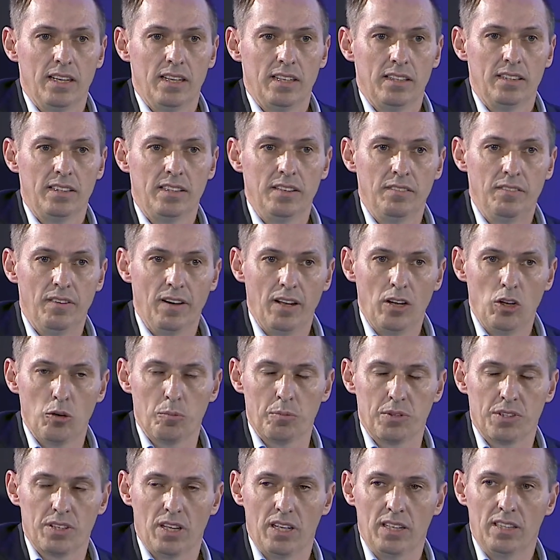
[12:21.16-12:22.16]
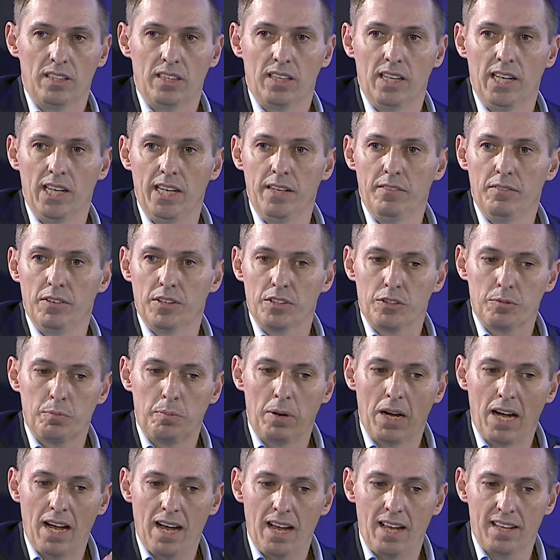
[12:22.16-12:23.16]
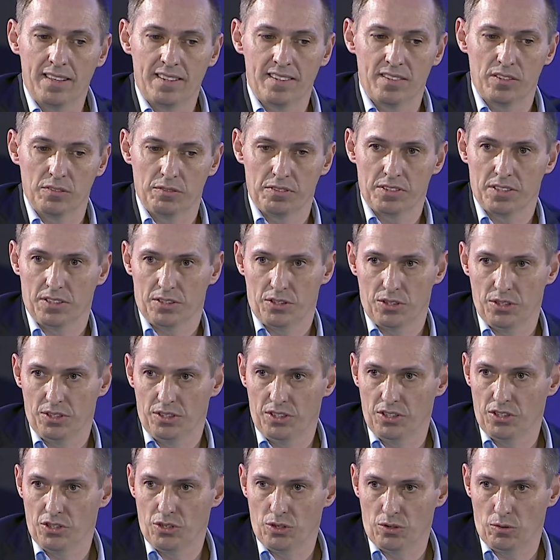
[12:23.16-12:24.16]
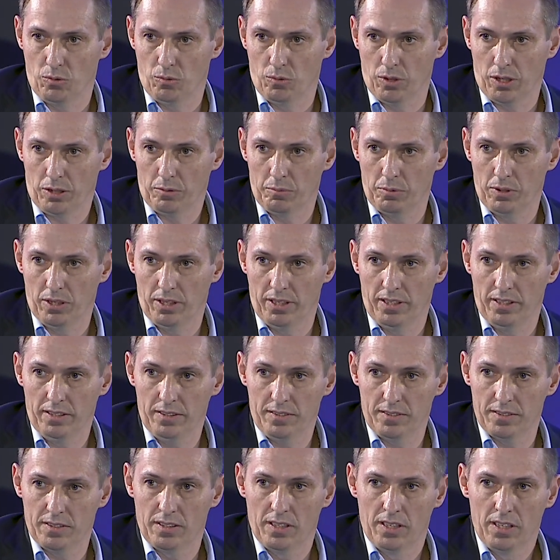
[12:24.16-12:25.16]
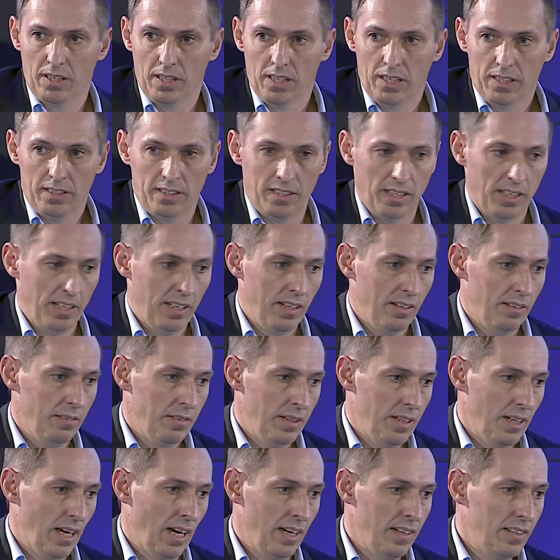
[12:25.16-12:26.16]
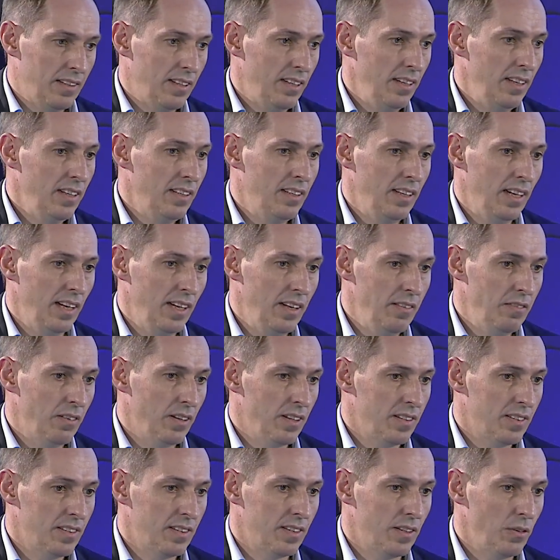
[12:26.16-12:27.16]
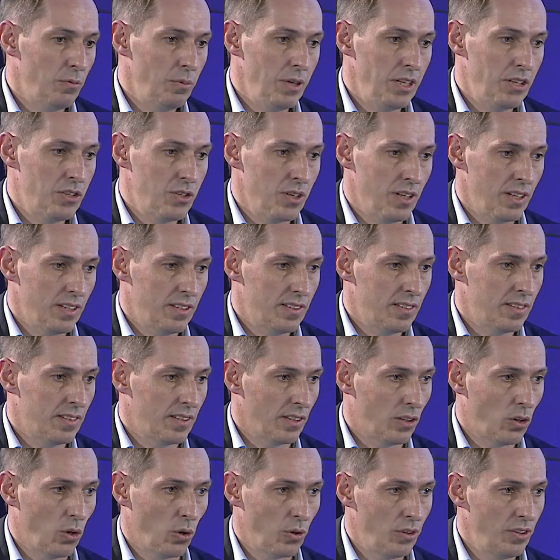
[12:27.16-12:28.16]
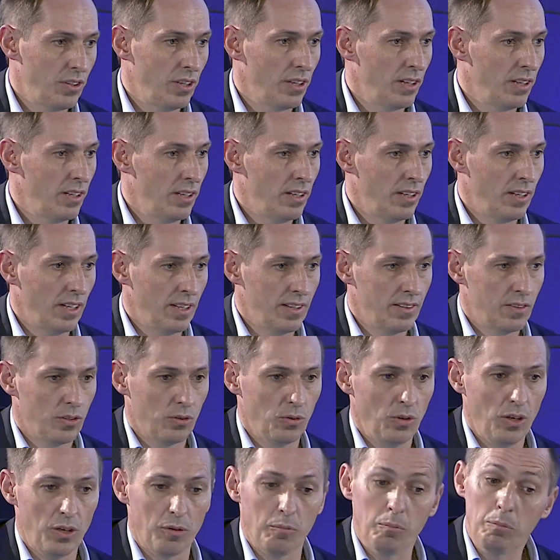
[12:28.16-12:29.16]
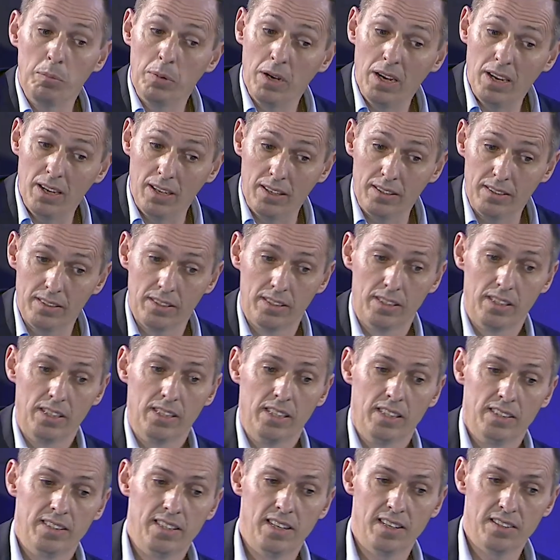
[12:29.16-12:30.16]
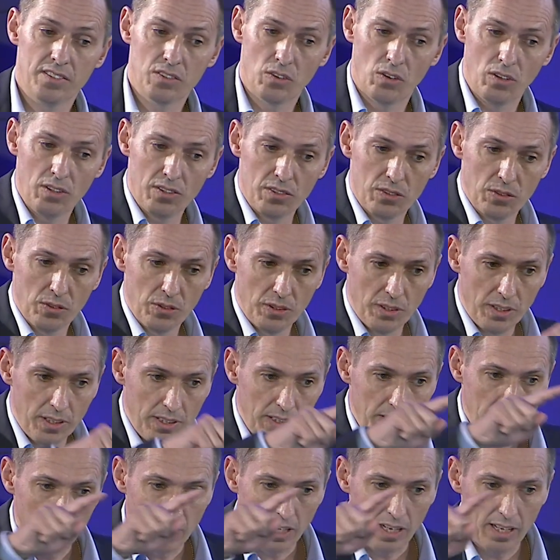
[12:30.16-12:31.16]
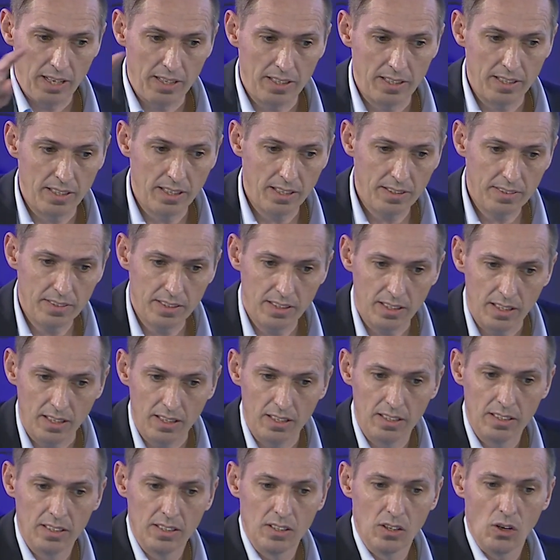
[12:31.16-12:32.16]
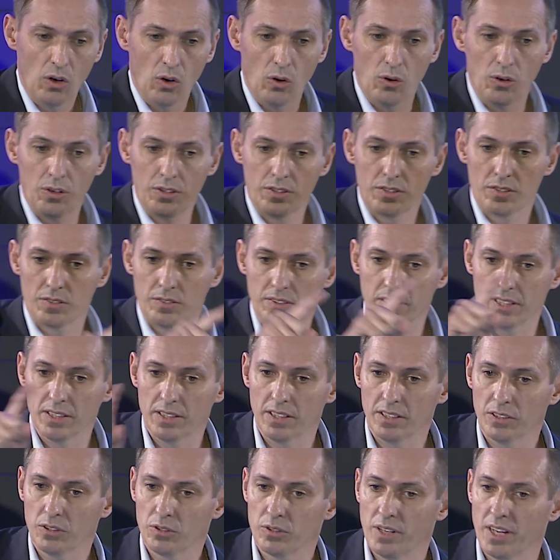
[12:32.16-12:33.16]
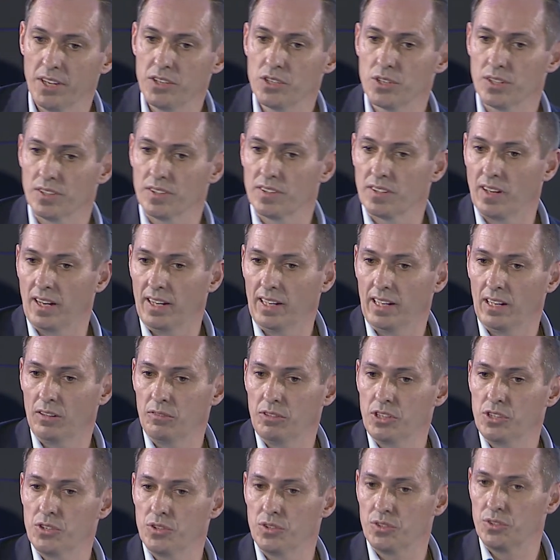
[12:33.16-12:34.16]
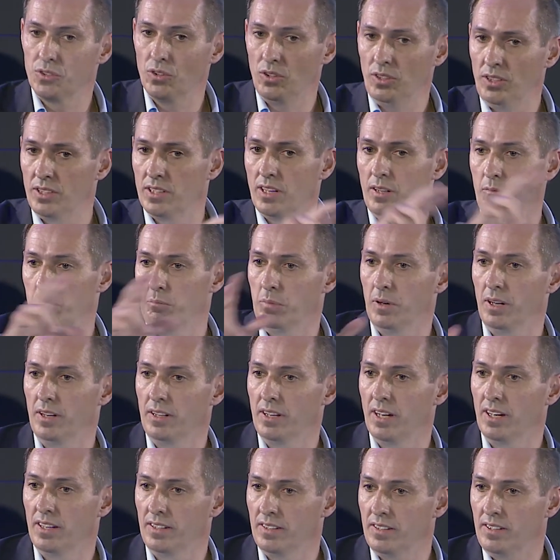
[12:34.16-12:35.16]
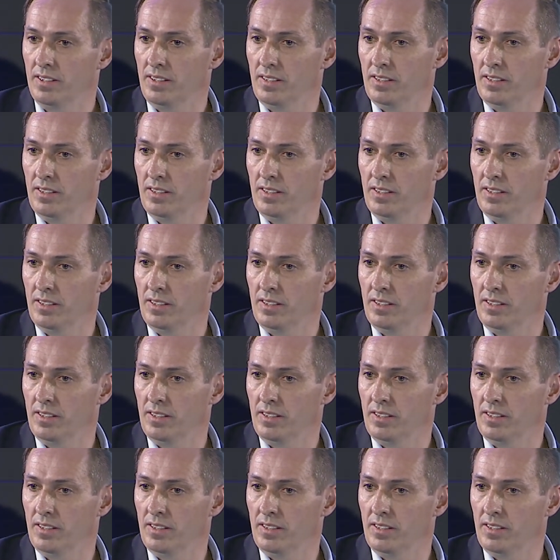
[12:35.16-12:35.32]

develops and delivers parts of such a digital workplace. IT delivers the widgets, the content, and so on. But there's also another authoring and creation cycle which is not done by IT,